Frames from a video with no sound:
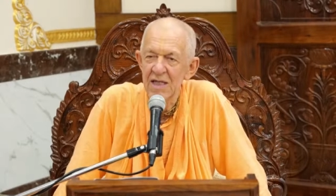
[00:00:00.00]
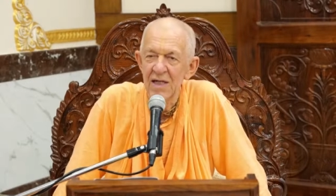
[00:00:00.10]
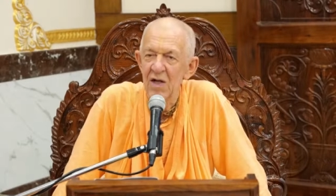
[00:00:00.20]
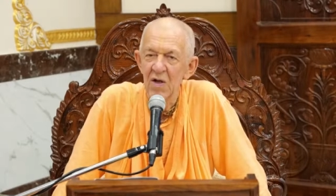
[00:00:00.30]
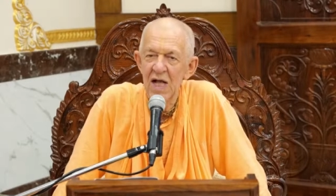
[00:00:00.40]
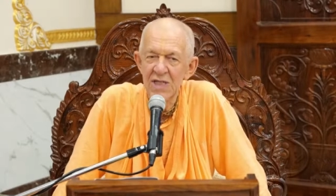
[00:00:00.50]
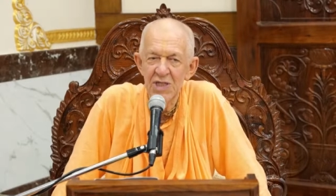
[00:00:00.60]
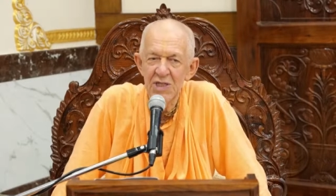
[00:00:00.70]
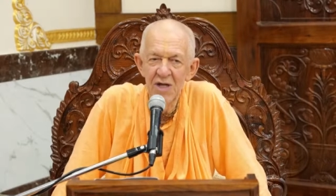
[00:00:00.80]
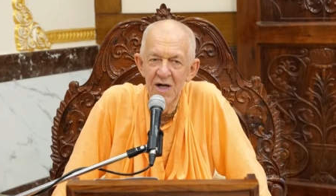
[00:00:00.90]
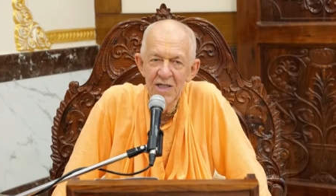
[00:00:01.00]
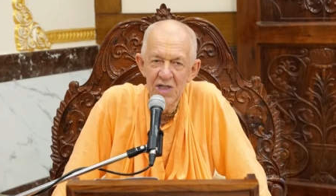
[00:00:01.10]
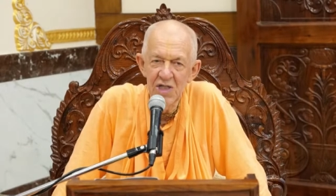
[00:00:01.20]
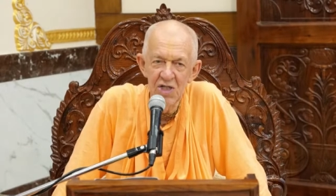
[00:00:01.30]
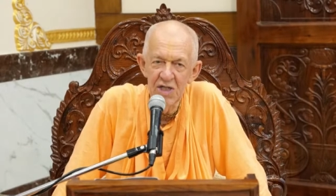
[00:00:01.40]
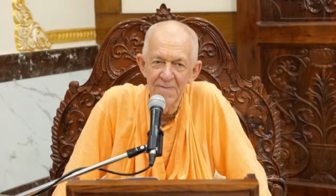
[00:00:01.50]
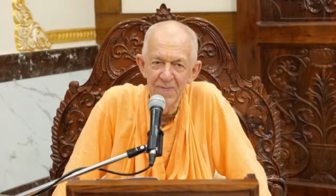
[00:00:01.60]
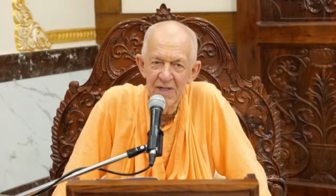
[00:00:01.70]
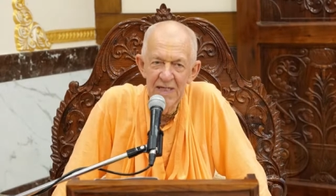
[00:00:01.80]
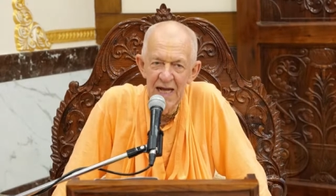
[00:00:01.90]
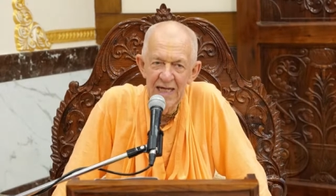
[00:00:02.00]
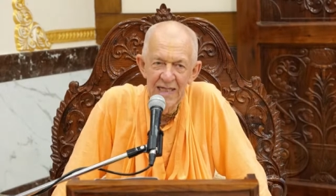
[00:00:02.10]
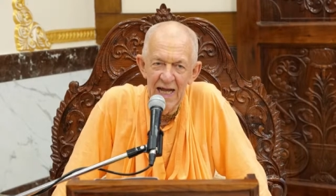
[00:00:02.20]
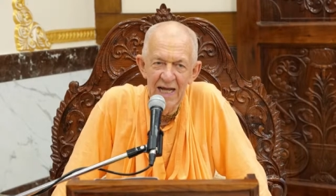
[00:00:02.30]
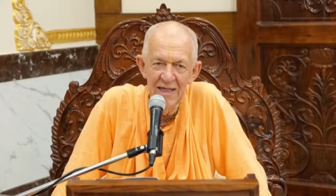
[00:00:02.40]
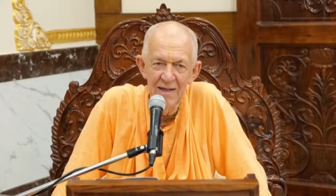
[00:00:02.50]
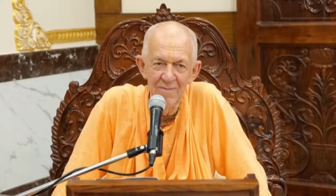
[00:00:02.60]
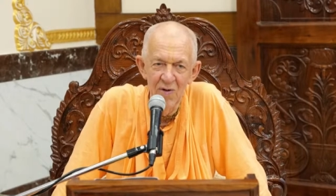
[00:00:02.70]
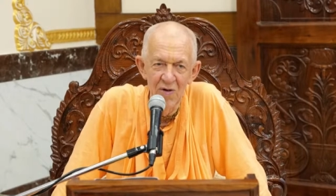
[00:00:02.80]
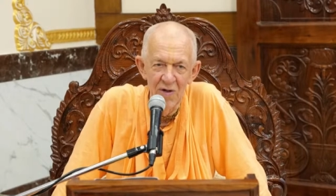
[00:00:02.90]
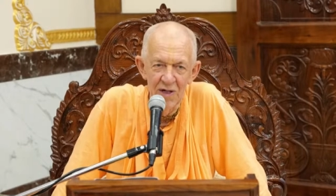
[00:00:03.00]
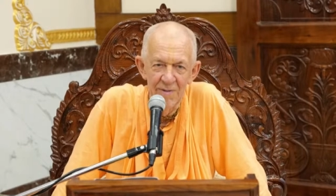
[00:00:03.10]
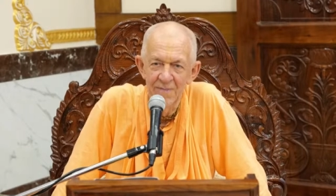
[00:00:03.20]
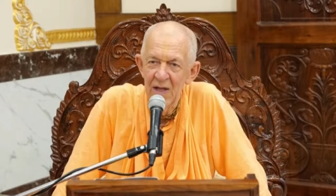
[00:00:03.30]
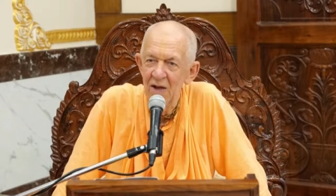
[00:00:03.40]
said, let's not sleep at night anymore.